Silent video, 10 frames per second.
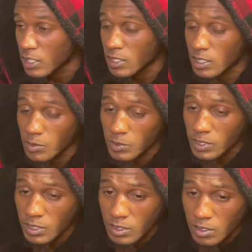some
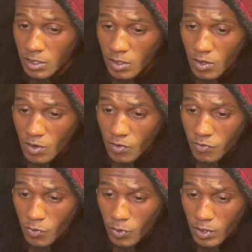good
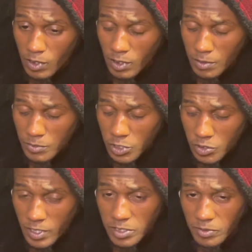for
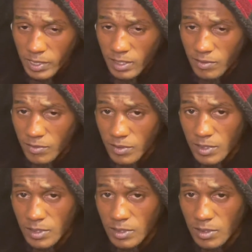stress relief.
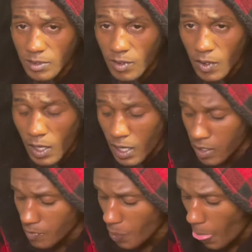Okay,
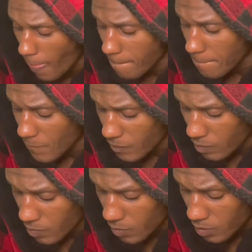
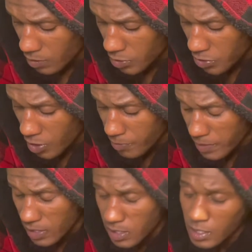the
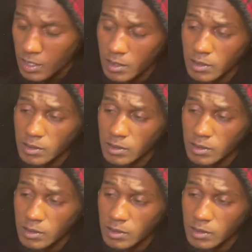terpenes here,